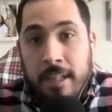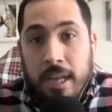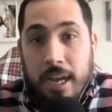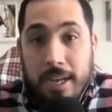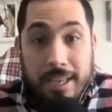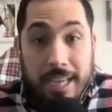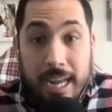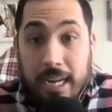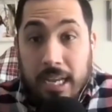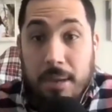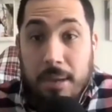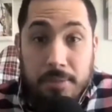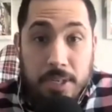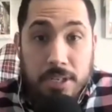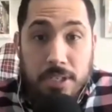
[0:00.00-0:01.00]
Uh, you kind of
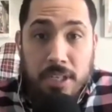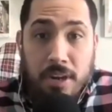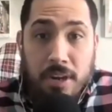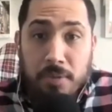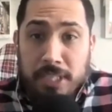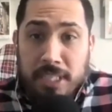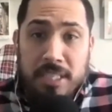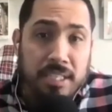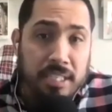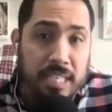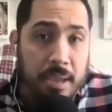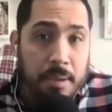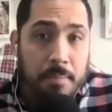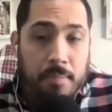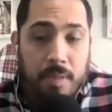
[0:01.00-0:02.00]
kept to yourself. Was it the
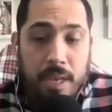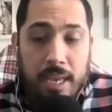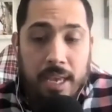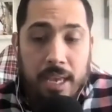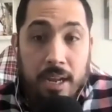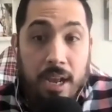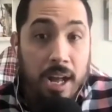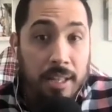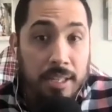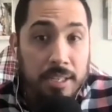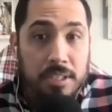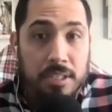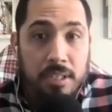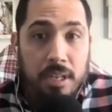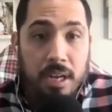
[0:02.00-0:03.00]
same in college?